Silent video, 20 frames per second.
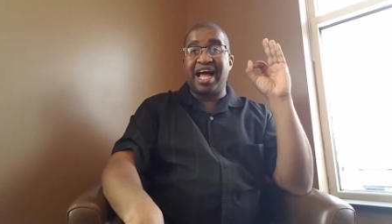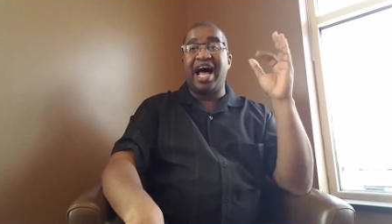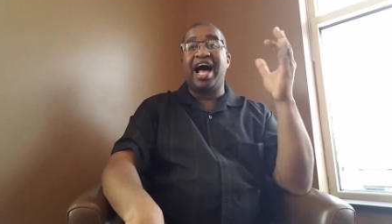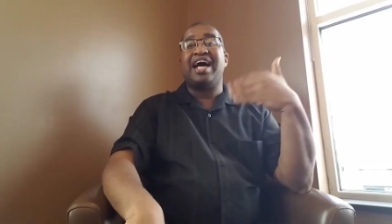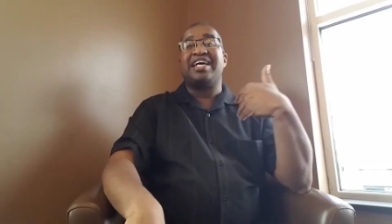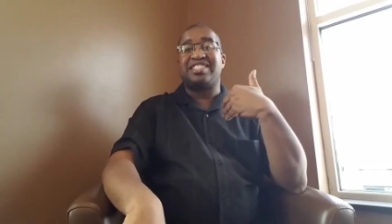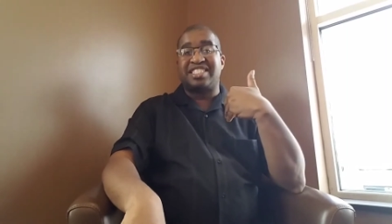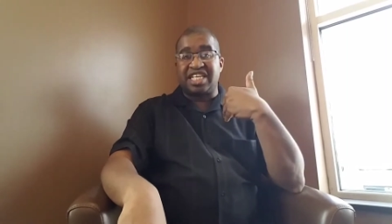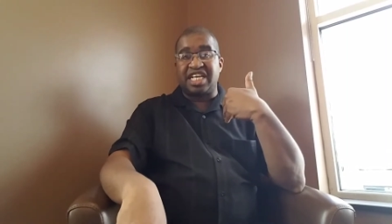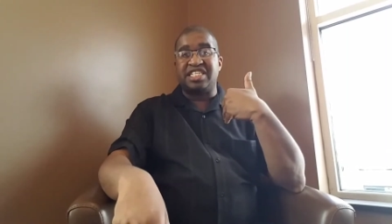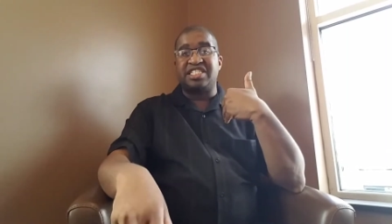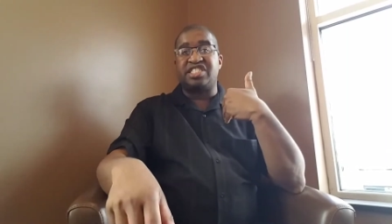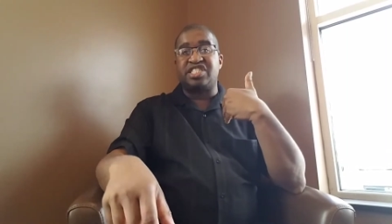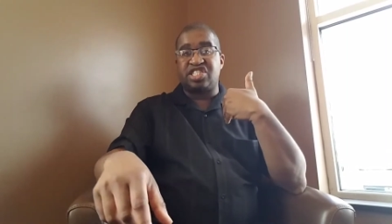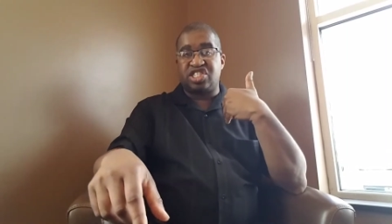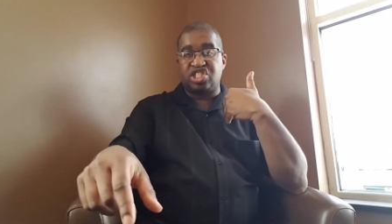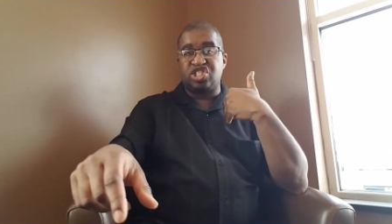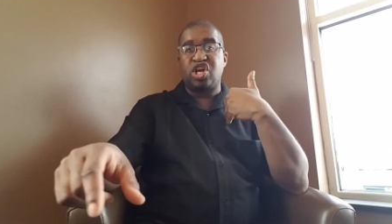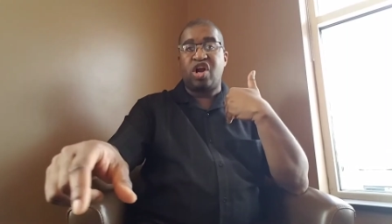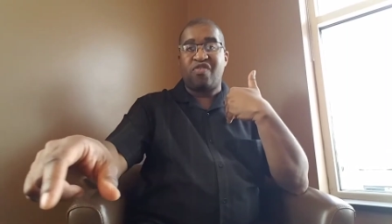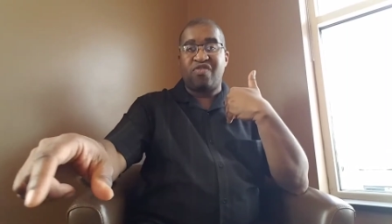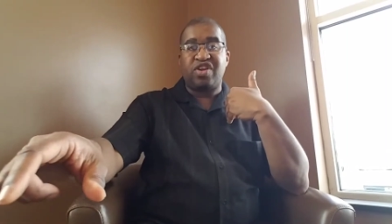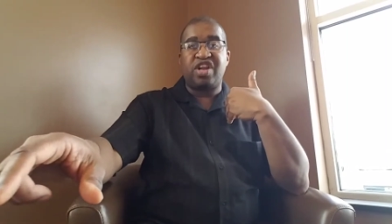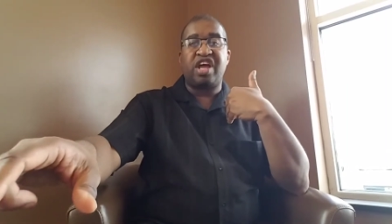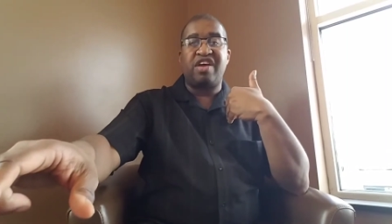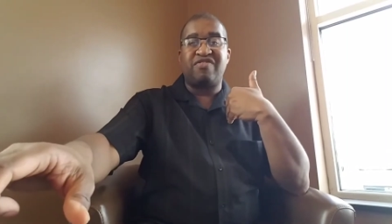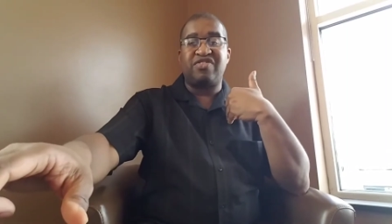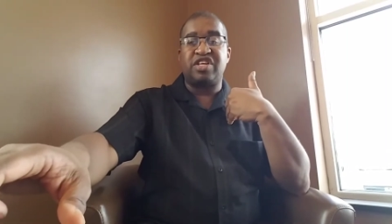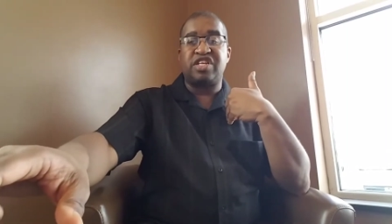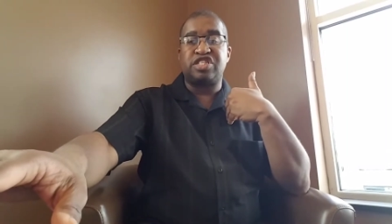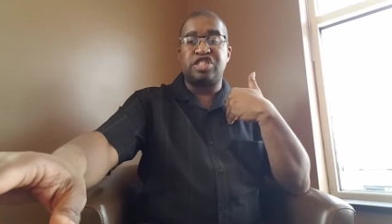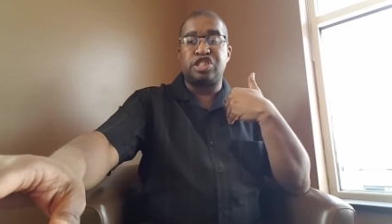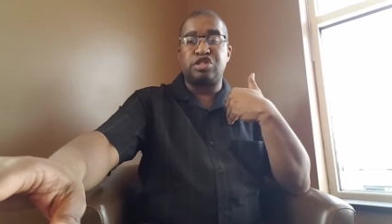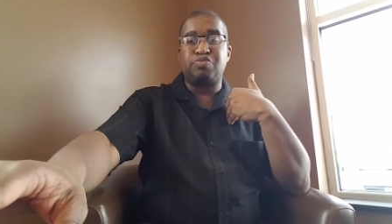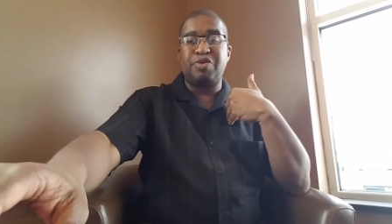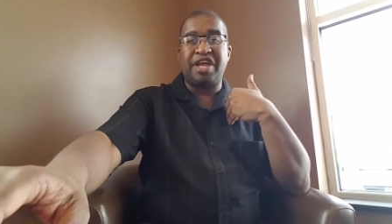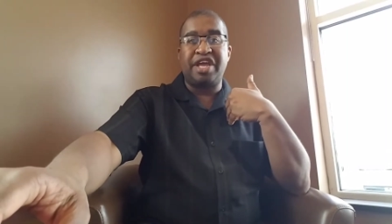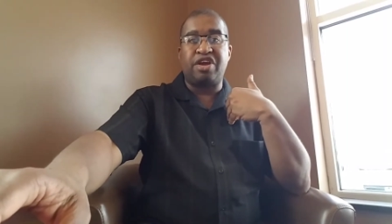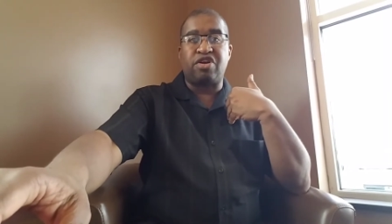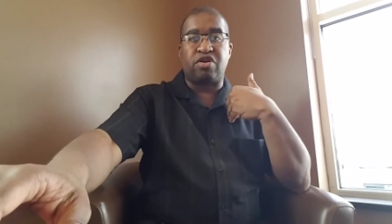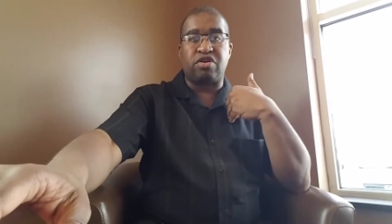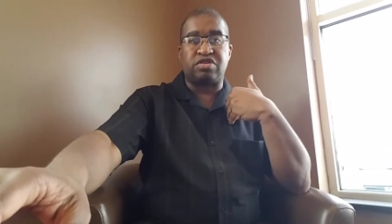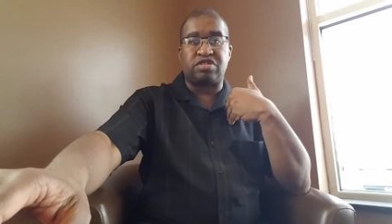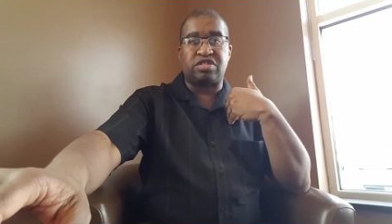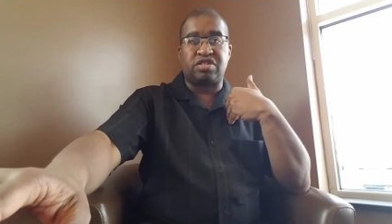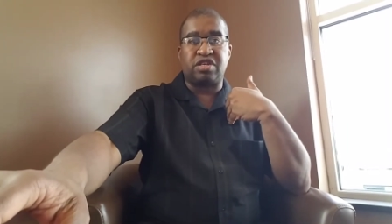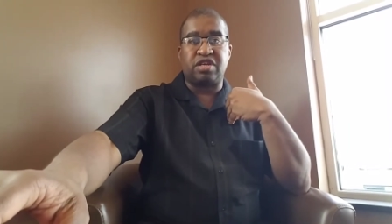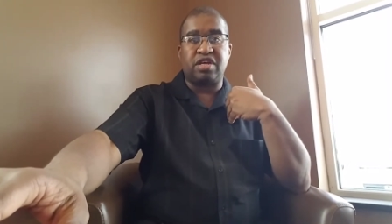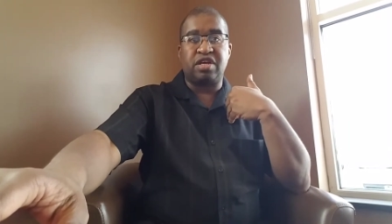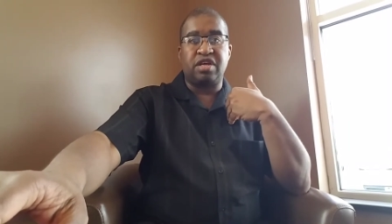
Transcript: us conservative speakers.